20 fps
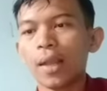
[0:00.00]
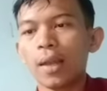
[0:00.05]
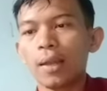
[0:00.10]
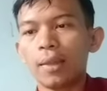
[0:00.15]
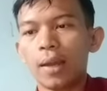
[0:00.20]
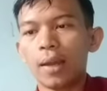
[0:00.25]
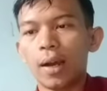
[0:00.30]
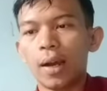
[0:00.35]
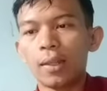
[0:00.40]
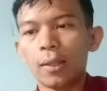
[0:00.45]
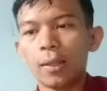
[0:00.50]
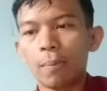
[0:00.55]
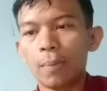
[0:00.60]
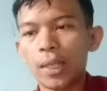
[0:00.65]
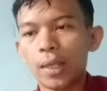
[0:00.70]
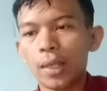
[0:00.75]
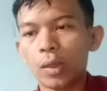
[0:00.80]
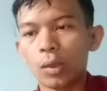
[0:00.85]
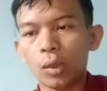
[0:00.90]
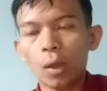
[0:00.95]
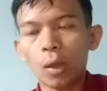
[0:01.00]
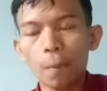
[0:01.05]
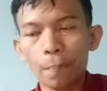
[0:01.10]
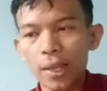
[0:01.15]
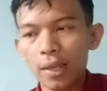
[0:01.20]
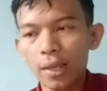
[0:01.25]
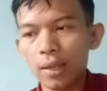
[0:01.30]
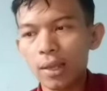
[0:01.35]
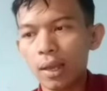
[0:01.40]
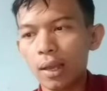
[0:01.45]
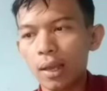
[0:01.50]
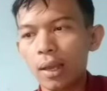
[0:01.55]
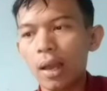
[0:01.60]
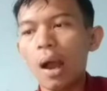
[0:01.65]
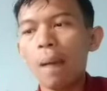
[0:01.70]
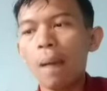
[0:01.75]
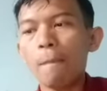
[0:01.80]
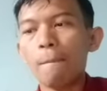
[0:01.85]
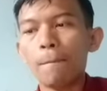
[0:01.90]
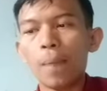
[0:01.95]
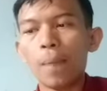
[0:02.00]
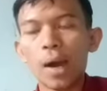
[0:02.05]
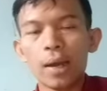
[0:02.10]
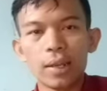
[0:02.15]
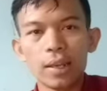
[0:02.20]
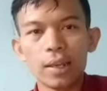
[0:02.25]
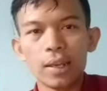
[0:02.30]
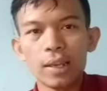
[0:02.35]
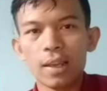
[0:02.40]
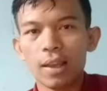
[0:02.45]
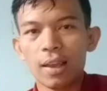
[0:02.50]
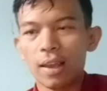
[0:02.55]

They are normally topic, body,